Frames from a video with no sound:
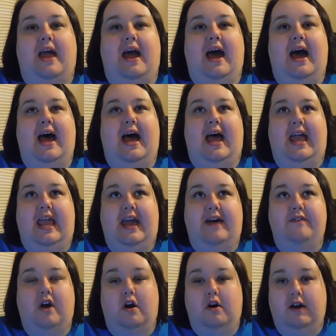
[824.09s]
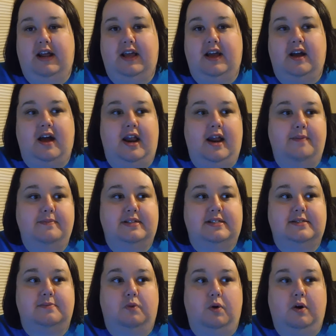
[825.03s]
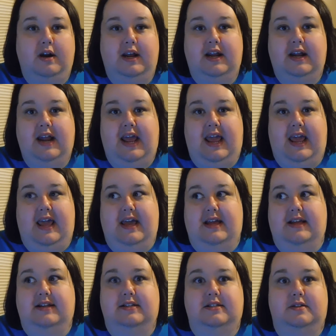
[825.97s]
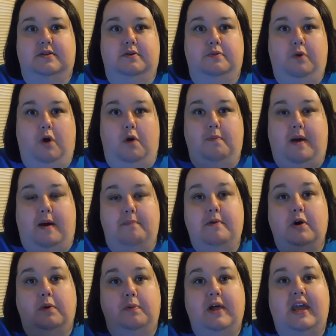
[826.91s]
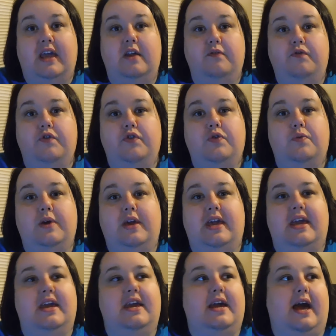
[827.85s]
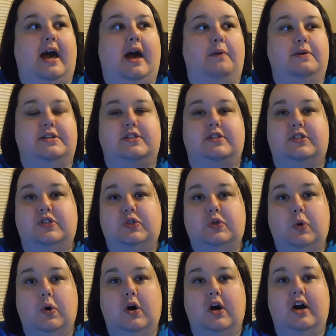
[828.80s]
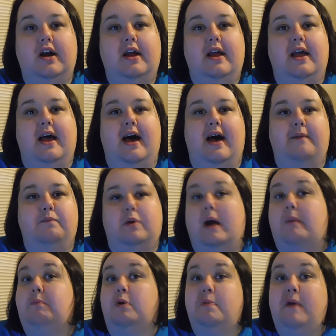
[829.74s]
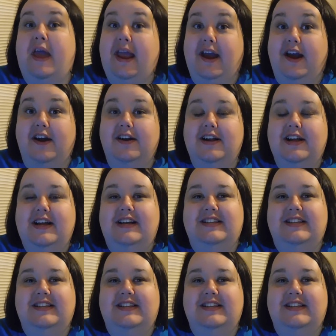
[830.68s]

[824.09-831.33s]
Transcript: I have already got it this morning and wrote my meal plan for the week. I went to the store. I'm prepared.